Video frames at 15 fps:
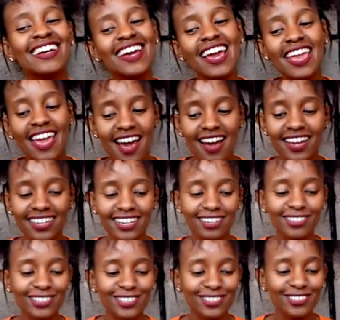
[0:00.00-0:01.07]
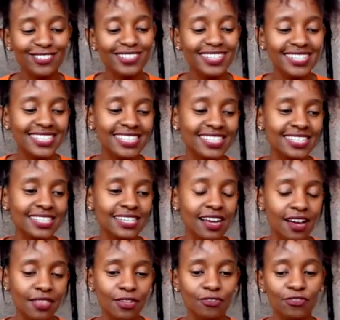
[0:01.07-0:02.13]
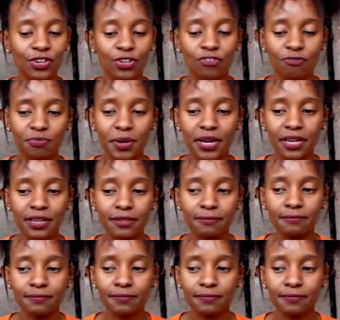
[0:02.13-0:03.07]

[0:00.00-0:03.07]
Yeah, and I also told this other friend of mine,